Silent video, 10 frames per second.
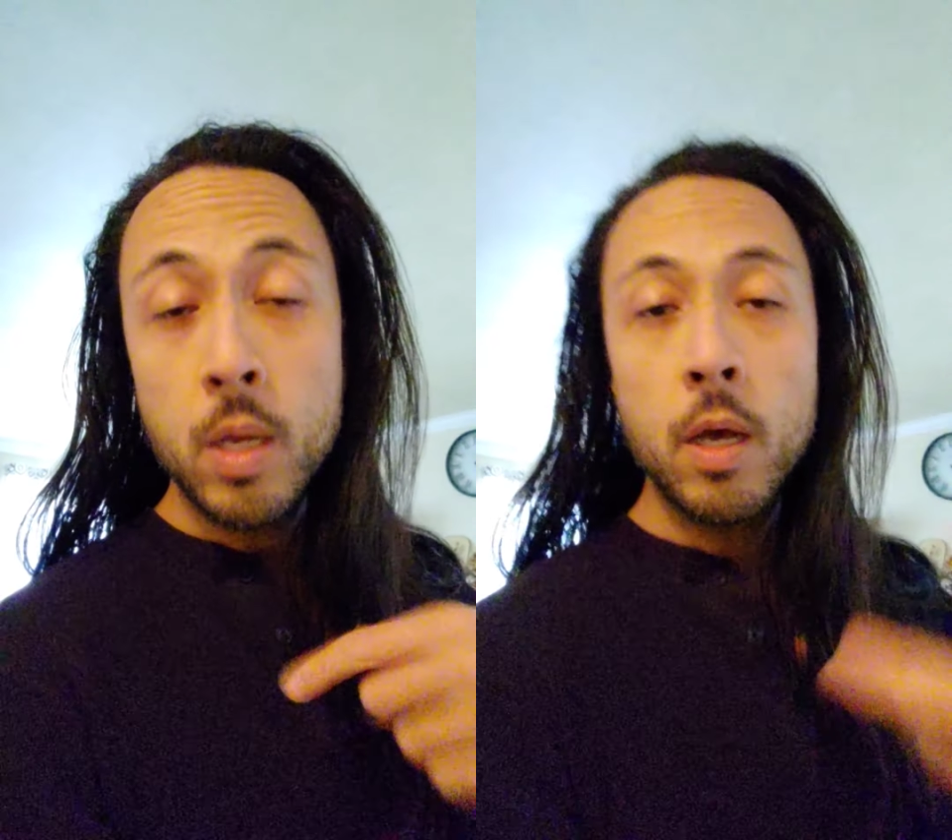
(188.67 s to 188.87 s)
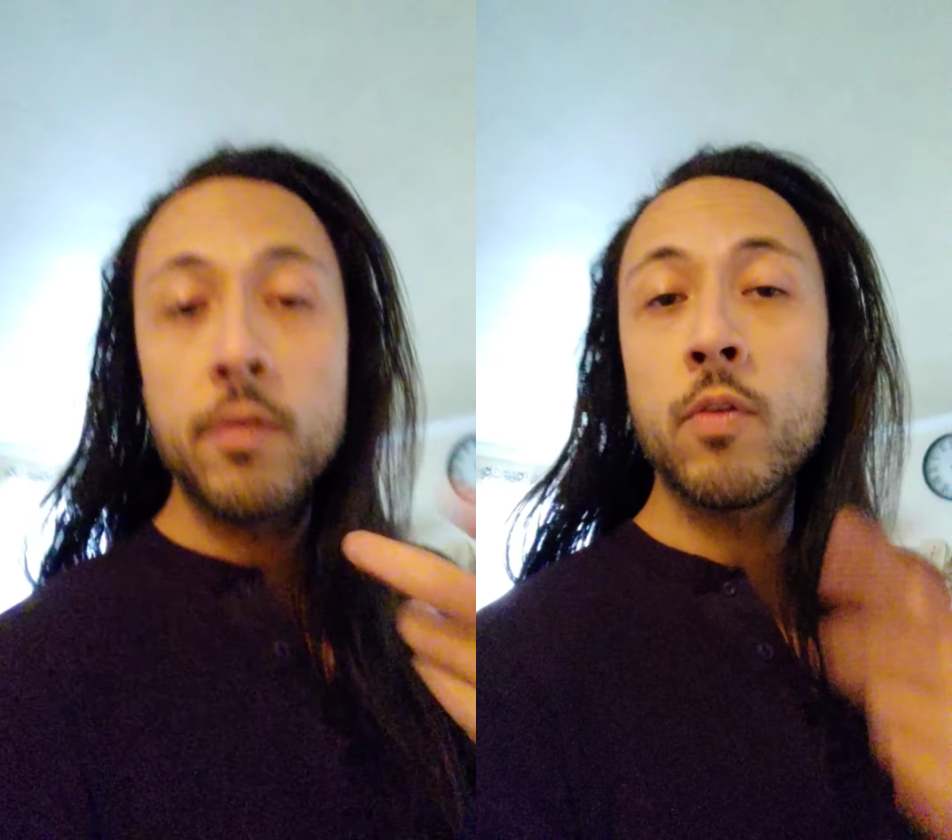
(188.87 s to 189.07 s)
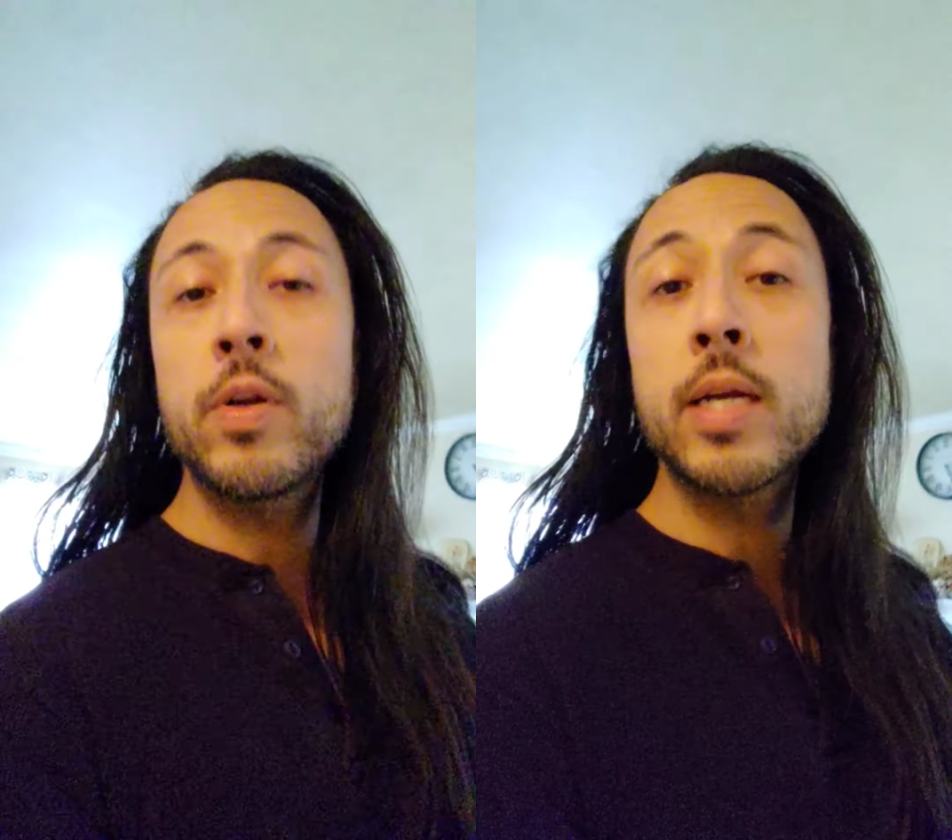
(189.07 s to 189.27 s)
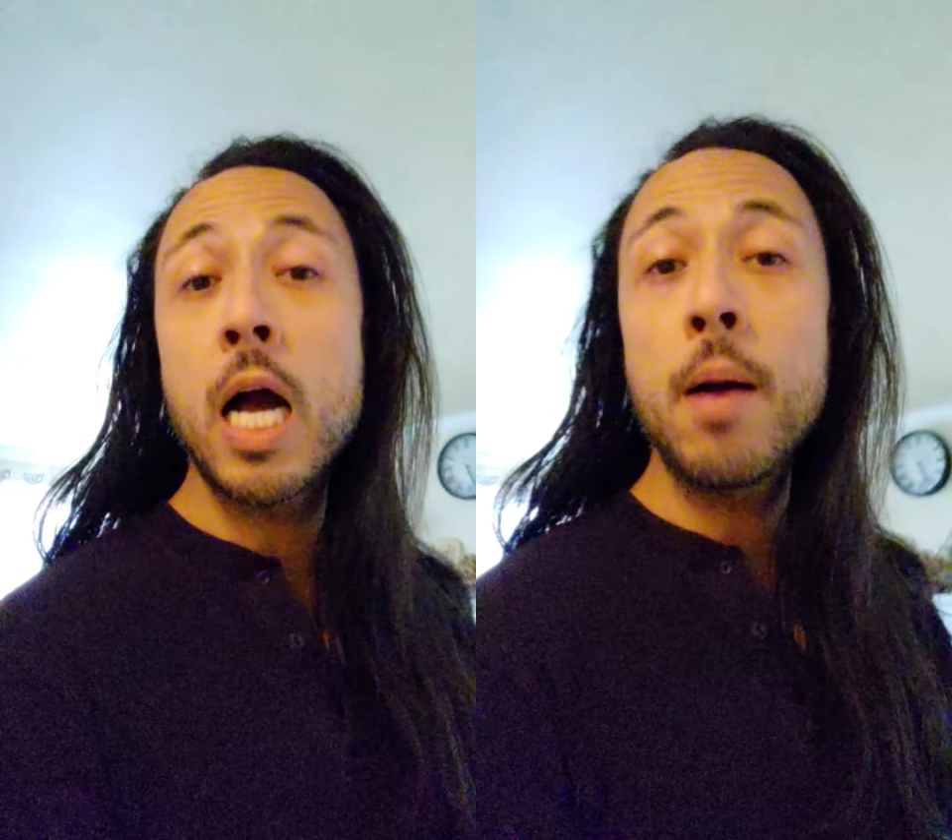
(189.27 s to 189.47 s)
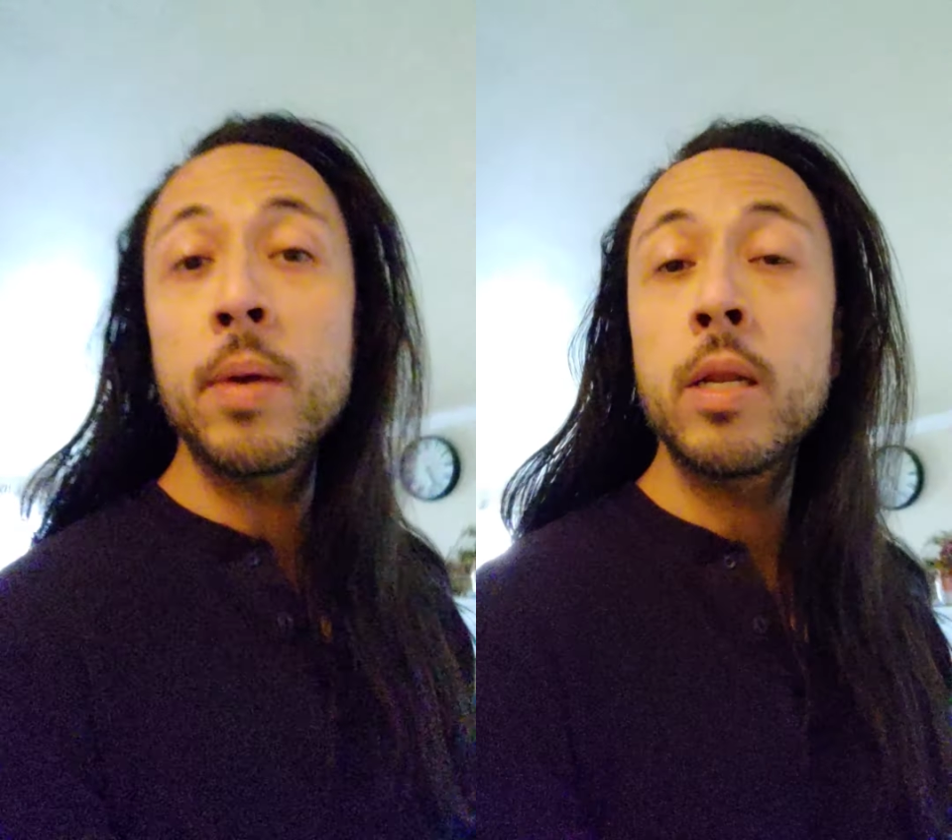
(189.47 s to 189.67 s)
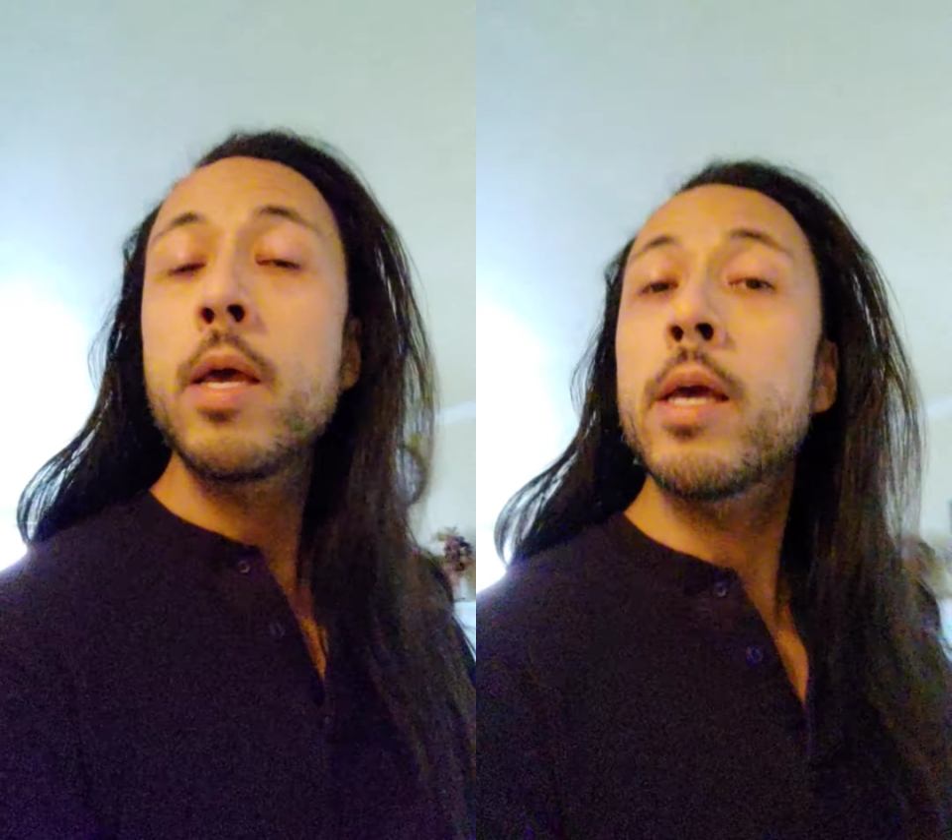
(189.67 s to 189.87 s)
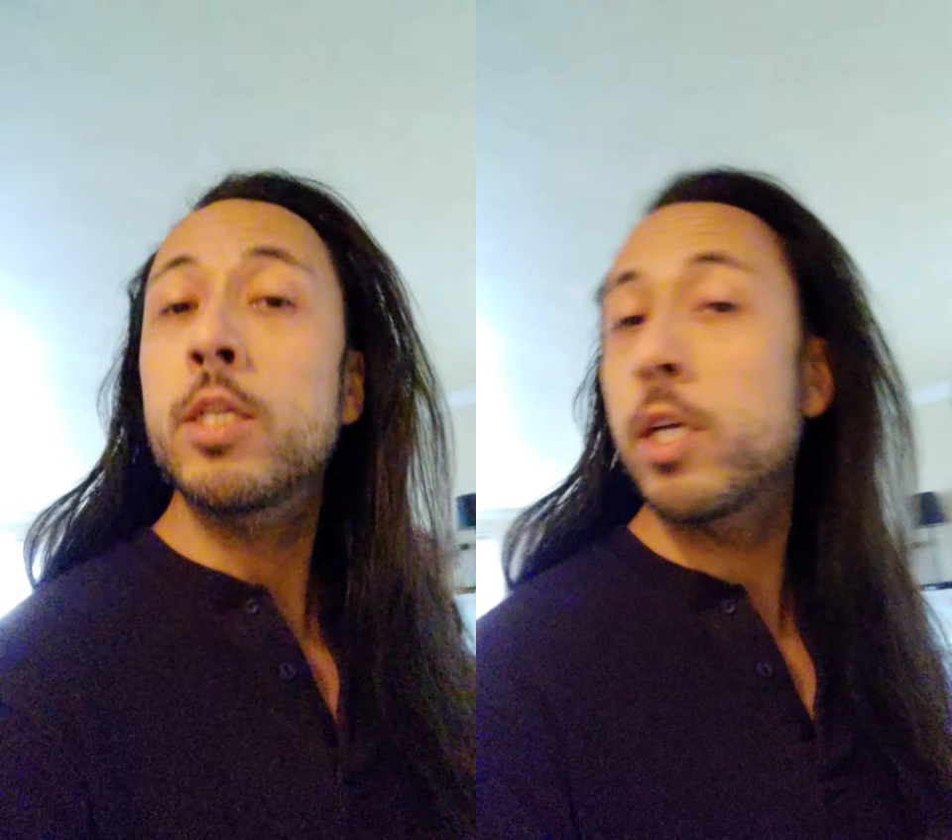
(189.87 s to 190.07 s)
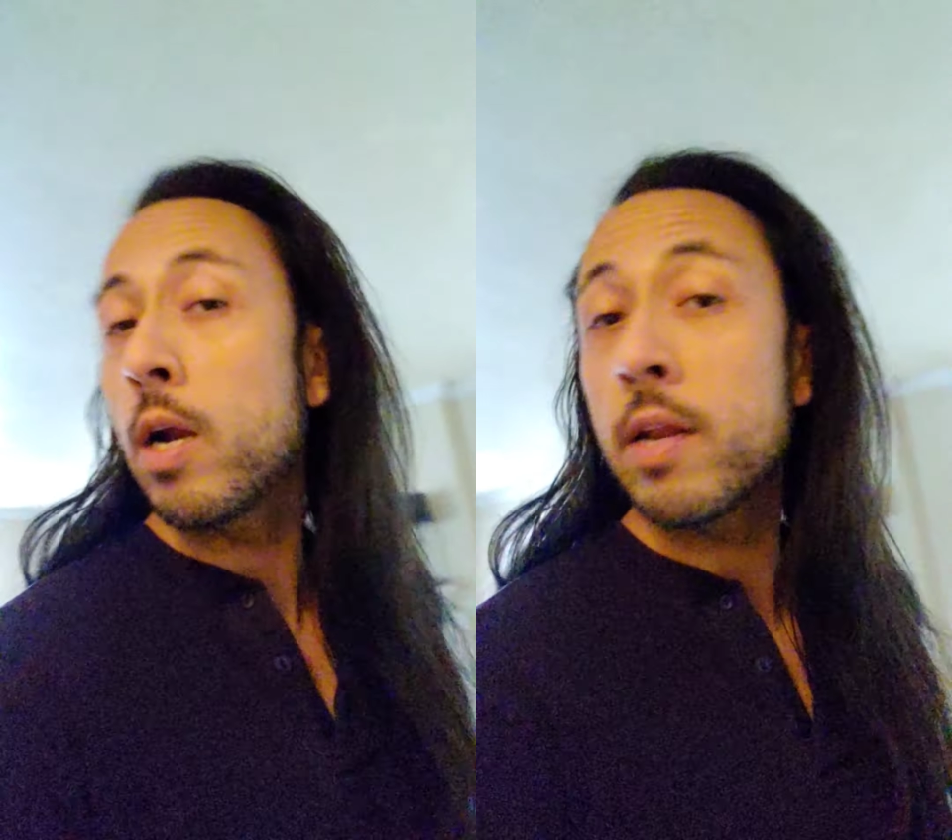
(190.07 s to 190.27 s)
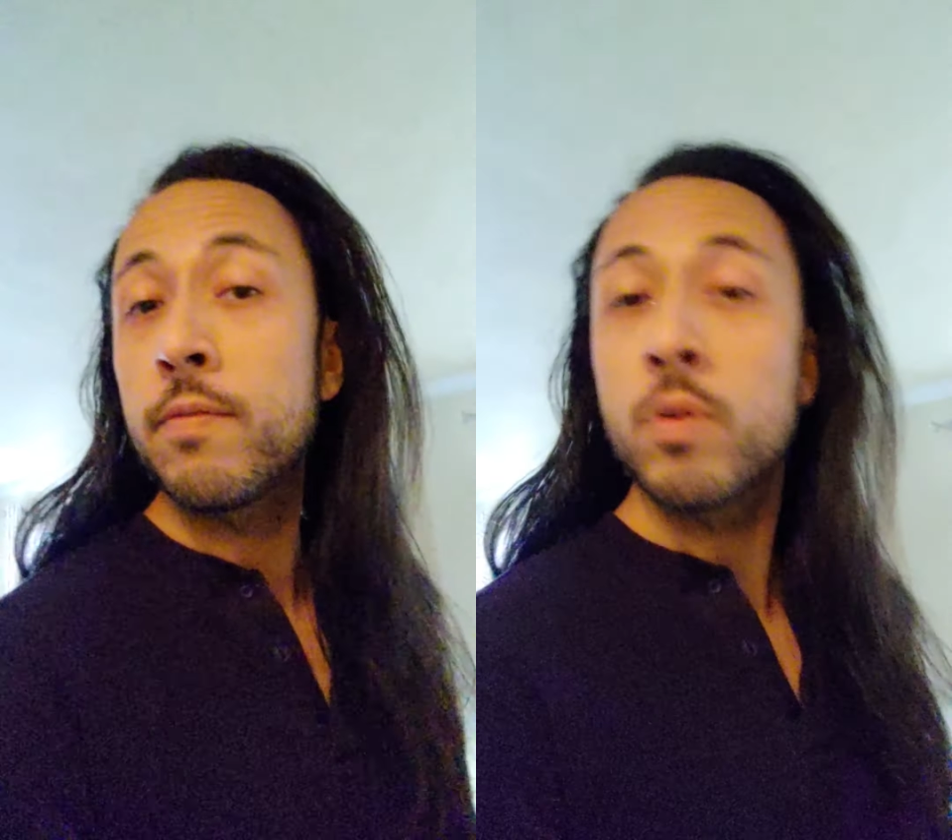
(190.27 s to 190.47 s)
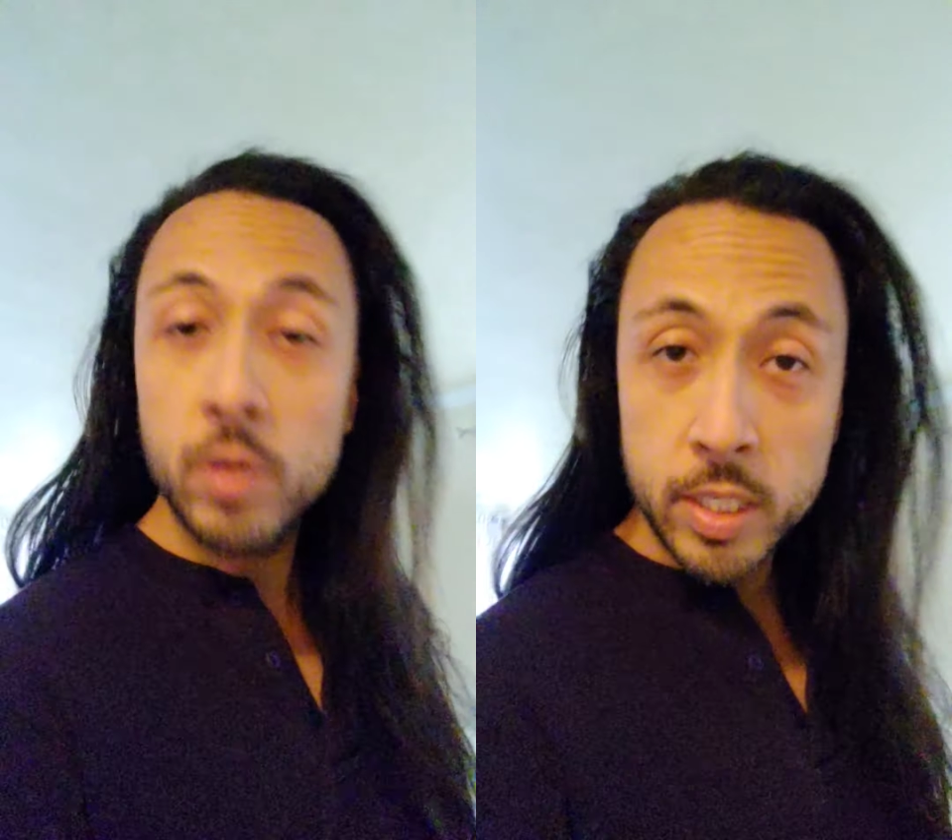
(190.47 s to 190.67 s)
Feel free to comment and share any of
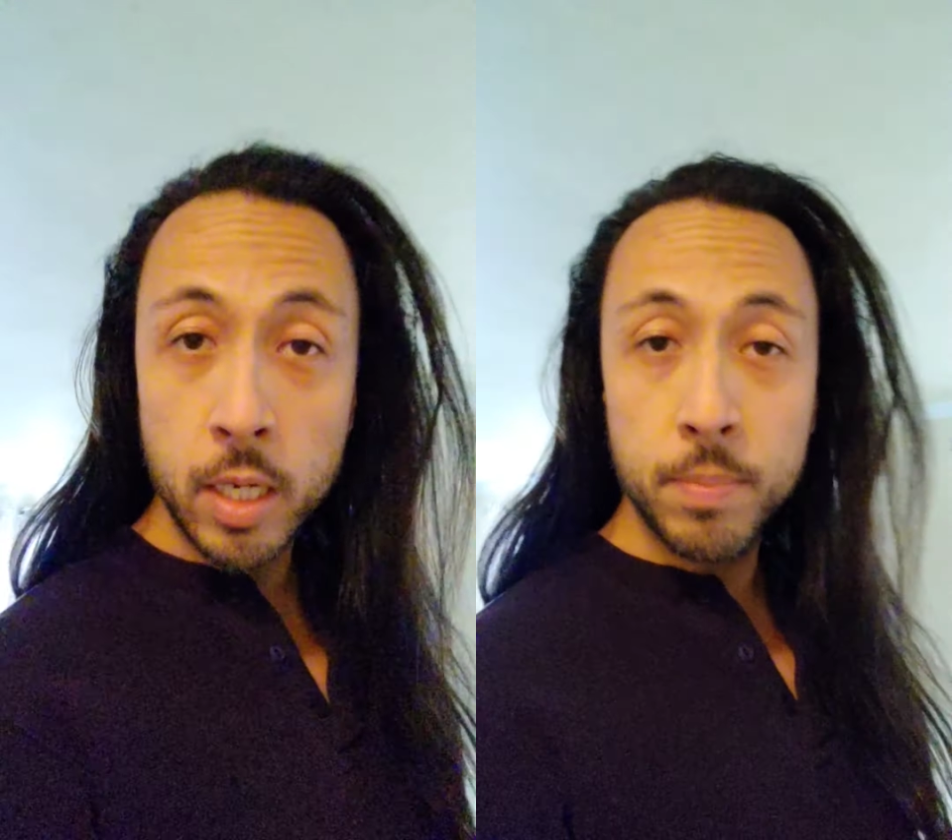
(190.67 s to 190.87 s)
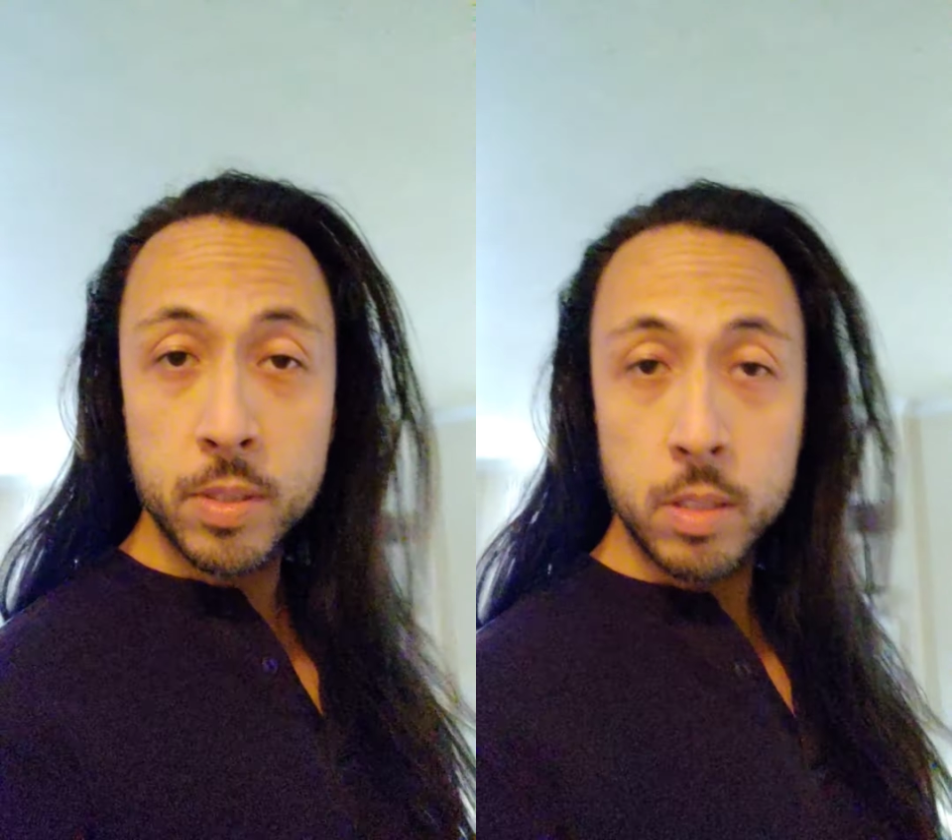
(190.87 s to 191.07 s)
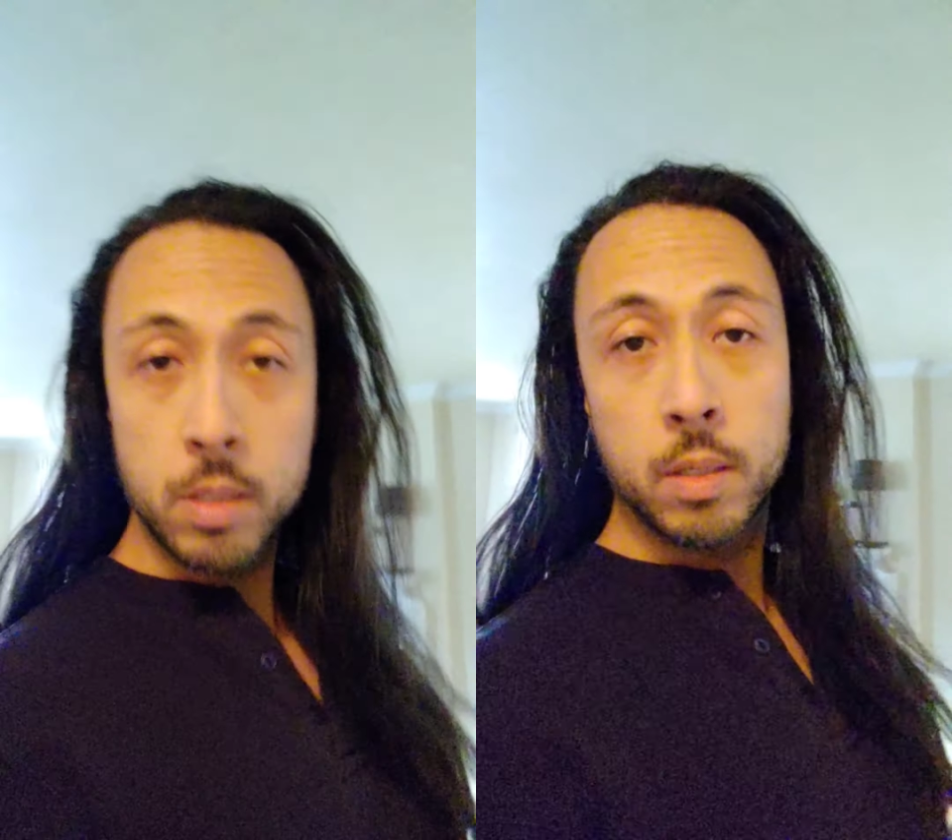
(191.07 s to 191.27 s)
your tips